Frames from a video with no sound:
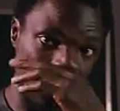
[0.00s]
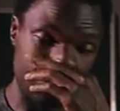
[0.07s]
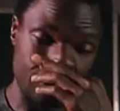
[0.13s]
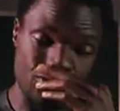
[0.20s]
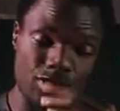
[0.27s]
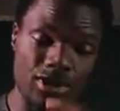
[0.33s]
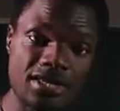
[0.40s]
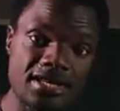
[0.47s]

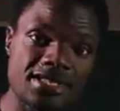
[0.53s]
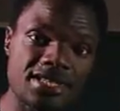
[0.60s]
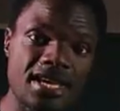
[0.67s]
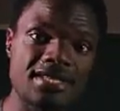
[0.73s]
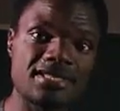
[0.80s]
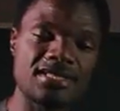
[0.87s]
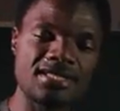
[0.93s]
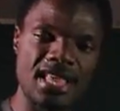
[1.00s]
So in this
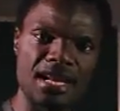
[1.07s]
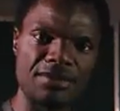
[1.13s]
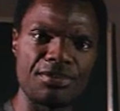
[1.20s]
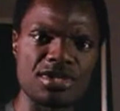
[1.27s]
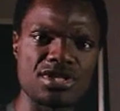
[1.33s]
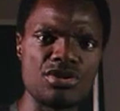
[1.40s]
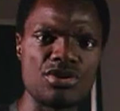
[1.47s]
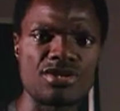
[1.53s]
case, that
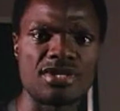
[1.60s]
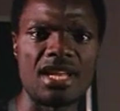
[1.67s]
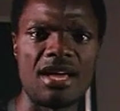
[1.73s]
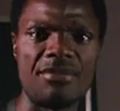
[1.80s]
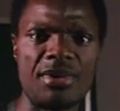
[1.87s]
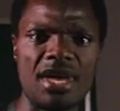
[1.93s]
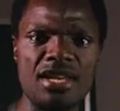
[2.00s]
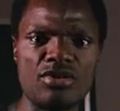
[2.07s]
person doesn't
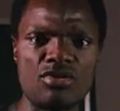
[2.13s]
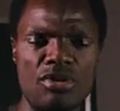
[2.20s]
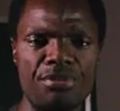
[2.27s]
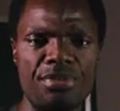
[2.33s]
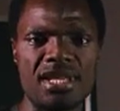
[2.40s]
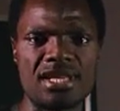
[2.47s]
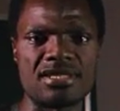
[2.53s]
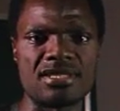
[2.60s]
have any
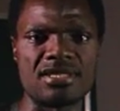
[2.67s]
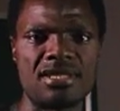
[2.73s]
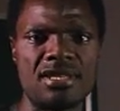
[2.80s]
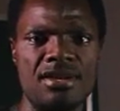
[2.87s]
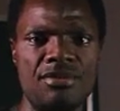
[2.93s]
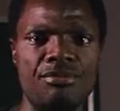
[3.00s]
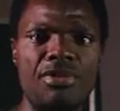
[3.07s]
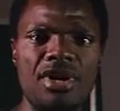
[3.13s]
competence,
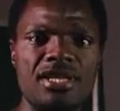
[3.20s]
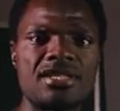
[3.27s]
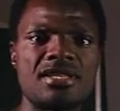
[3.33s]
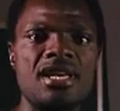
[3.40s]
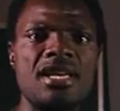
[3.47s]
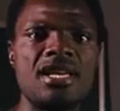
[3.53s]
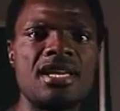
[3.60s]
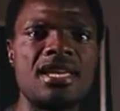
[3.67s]
but
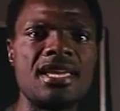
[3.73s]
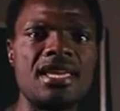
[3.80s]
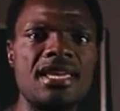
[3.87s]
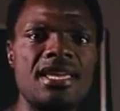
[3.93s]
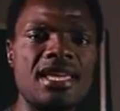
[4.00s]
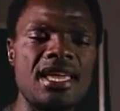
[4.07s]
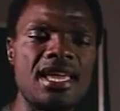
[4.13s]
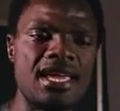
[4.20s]

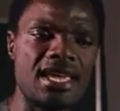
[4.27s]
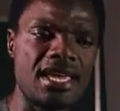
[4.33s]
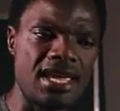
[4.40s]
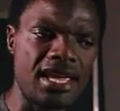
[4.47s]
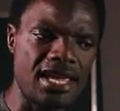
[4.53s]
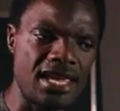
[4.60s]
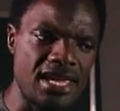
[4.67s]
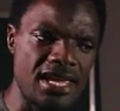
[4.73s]

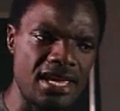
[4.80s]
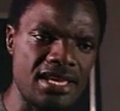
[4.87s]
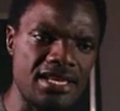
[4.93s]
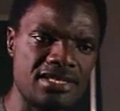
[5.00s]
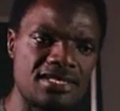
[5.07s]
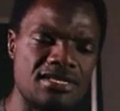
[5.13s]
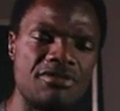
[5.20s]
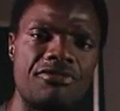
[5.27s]
he
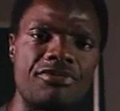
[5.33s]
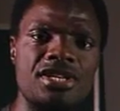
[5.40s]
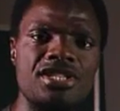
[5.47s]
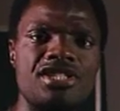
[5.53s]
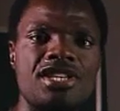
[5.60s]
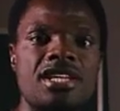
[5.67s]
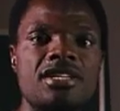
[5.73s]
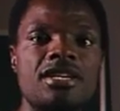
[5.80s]
is
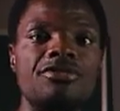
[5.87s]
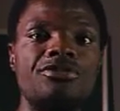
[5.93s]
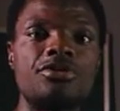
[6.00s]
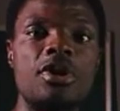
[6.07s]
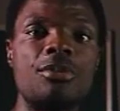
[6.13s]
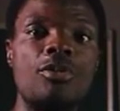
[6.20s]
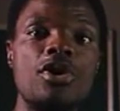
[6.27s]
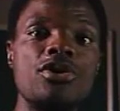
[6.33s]
differentiated
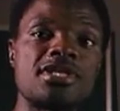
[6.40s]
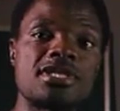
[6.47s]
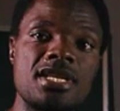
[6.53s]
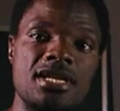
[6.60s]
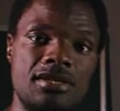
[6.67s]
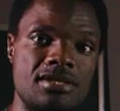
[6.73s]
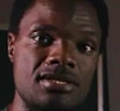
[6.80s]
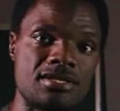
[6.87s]
from
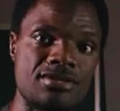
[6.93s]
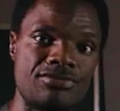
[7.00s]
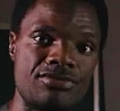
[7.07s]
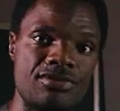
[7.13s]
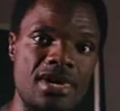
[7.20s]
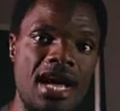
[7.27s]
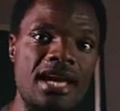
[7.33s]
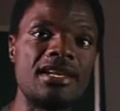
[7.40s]
unskilled.
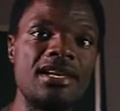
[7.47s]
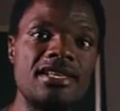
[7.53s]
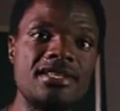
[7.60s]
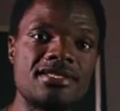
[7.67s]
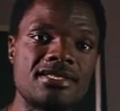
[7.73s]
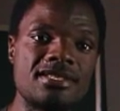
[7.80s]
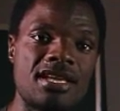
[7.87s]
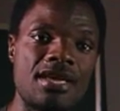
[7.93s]
At
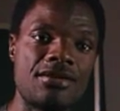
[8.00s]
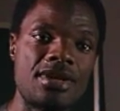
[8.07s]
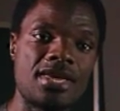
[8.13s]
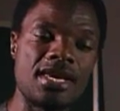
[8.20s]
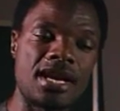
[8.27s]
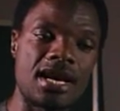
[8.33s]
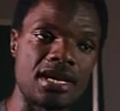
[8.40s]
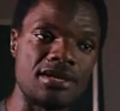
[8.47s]
least
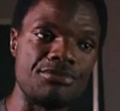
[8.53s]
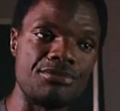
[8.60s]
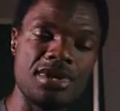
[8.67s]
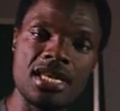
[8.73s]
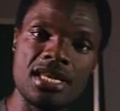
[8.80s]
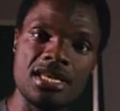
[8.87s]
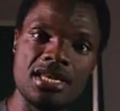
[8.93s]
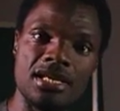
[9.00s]
he can
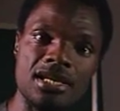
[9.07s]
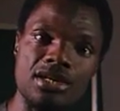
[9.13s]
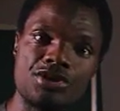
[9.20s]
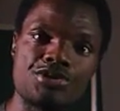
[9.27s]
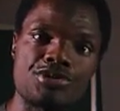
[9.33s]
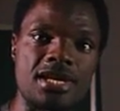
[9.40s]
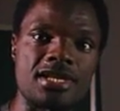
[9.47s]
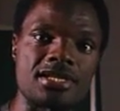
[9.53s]
be
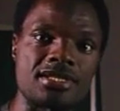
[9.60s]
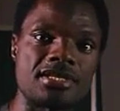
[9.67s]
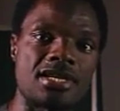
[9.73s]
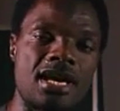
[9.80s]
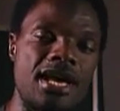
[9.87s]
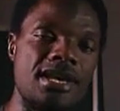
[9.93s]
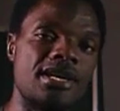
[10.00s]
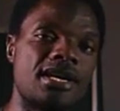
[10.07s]
illiterate
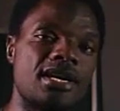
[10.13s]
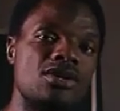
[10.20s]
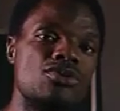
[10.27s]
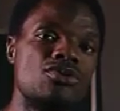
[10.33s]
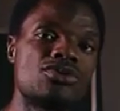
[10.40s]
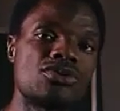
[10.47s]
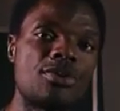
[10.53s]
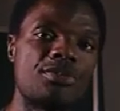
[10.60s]
and he can
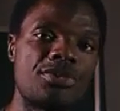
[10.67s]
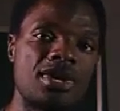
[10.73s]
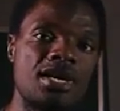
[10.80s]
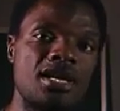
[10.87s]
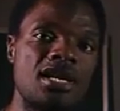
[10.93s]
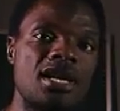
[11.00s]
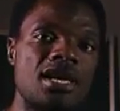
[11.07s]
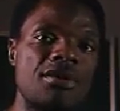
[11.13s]
do
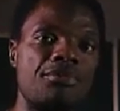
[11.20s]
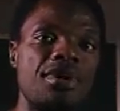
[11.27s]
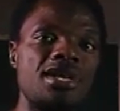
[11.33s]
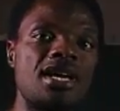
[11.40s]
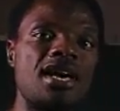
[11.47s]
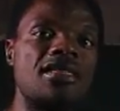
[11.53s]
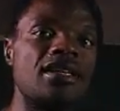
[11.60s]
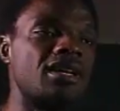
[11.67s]
something
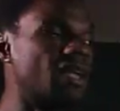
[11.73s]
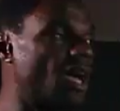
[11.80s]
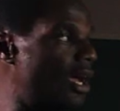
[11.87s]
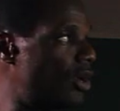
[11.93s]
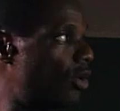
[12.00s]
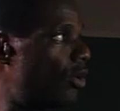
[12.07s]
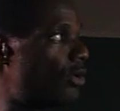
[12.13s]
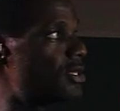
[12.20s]
better than
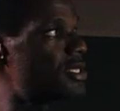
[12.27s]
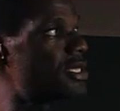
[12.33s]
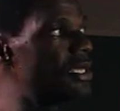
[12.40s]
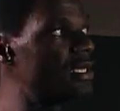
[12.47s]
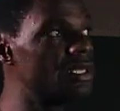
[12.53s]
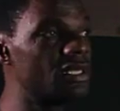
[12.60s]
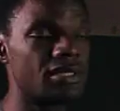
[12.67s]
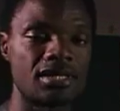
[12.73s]
an
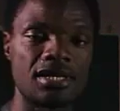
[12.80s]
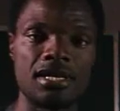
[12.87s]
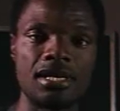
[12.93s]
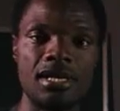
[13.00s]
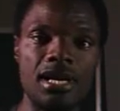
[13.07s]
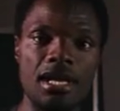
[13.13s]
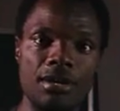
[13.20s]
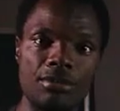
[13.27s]
unskilled
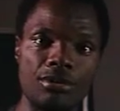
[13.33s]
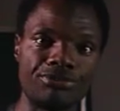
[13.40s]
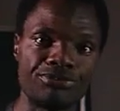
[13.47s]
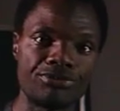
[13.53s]
labor.